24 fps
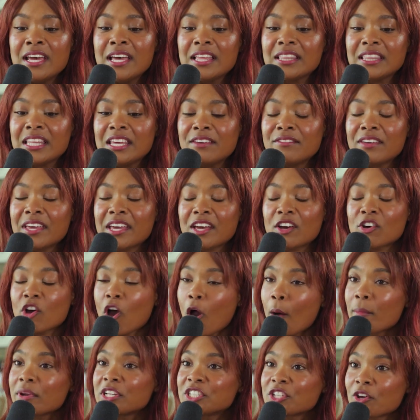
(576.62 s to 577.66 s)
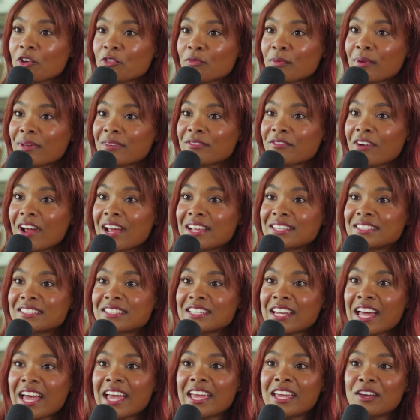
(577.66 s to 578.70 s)
leaving a comedy show with one of my friends,
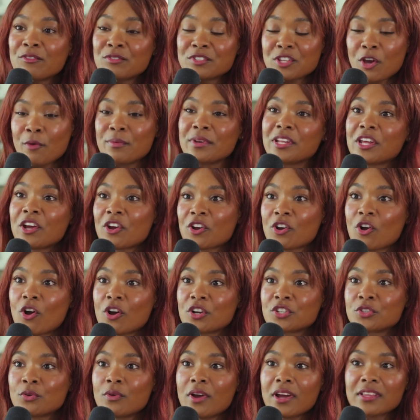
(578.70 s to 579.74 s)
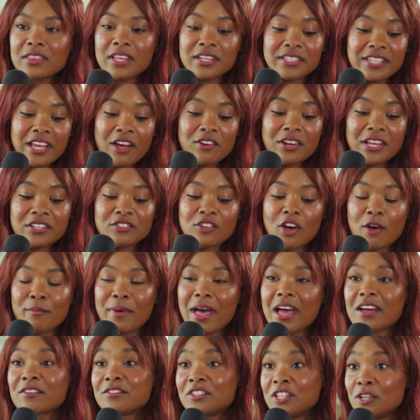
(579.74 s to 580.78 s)
and I was opening her car door. I looked down and I saw a
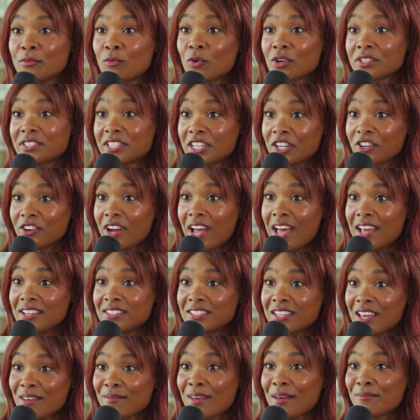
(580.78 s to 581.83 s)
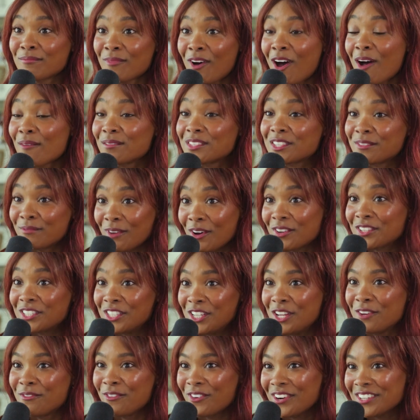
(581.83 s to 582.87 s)
pack of Newport cigarettes, and my mom smoked
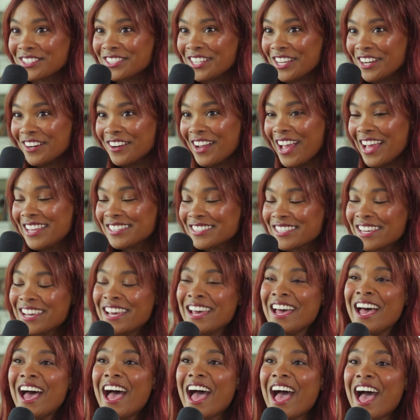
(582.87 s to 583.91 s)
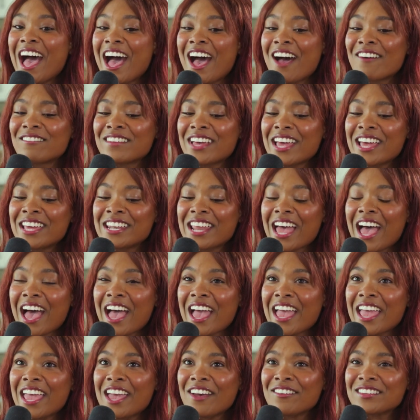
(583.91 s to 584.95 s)
Newport cigarettes. And
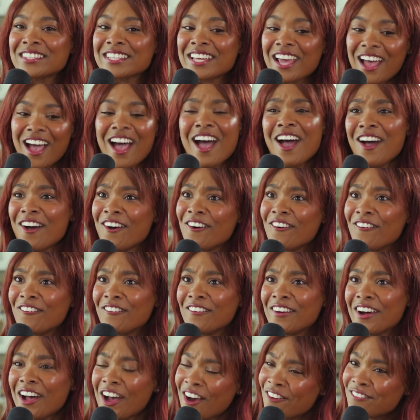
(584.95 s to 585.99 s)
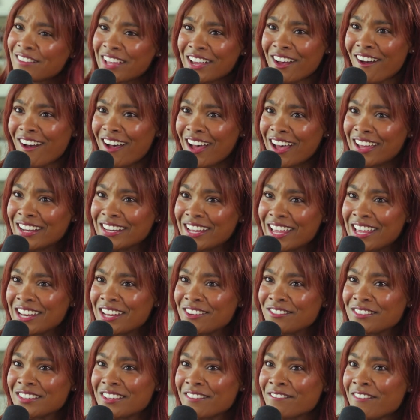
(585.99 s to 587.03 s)
I was like, oh my God.
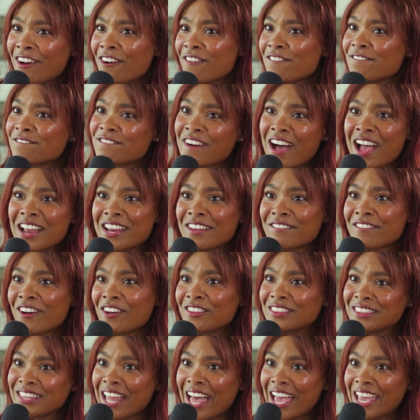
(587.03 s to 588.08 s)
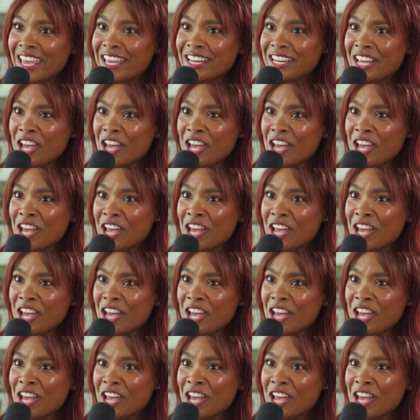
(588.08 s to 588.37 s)
And it felt fun. It felt light.